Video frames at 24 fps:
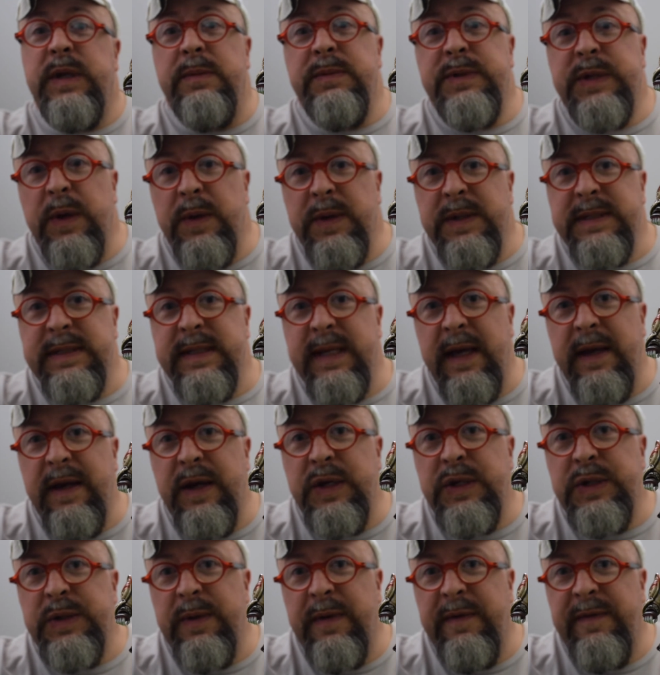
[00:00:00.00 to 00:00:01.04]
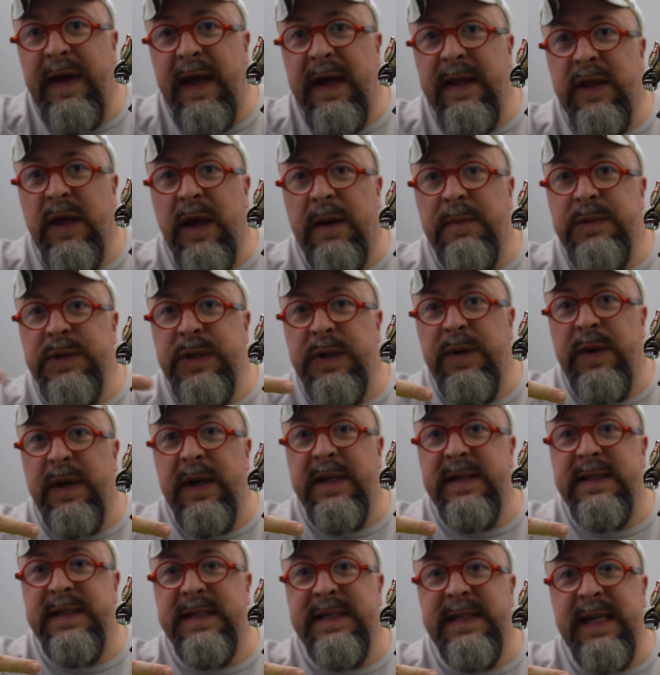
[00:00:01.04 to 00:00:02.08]
I'm so excited to have had the
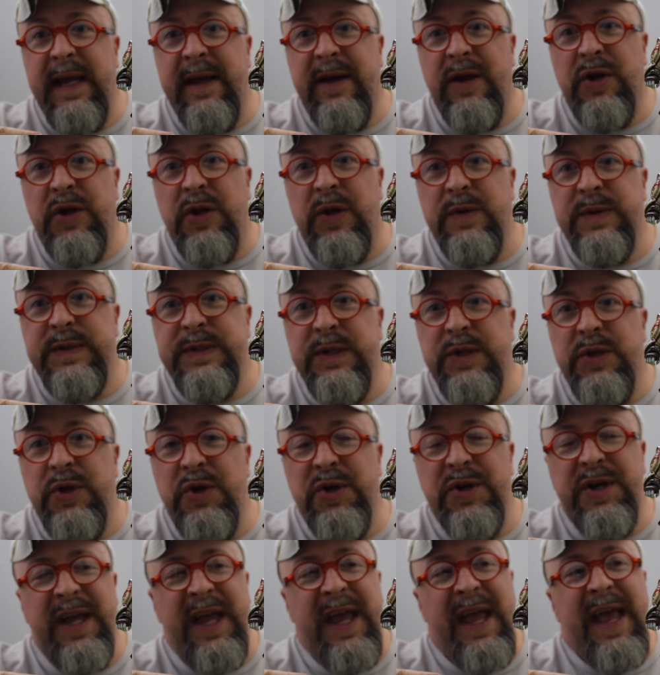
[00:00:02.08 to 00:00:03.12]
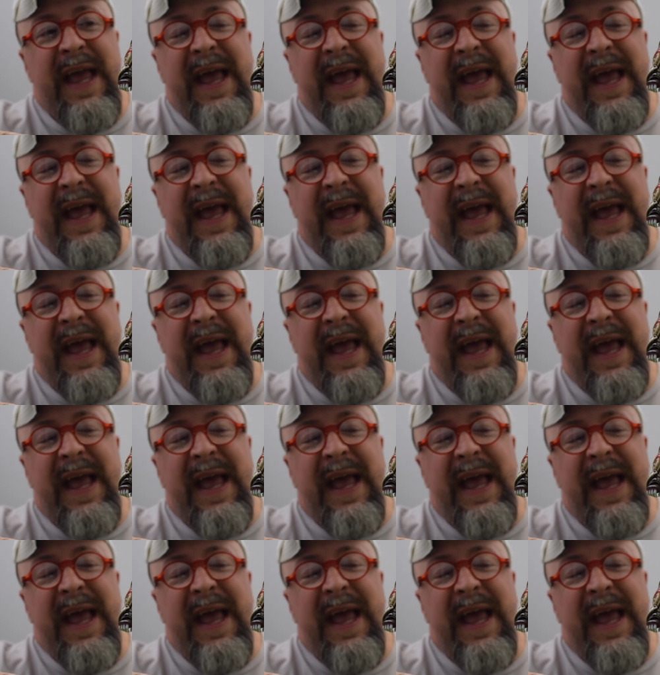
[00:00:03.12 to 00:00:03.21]
opportunity to take a closer look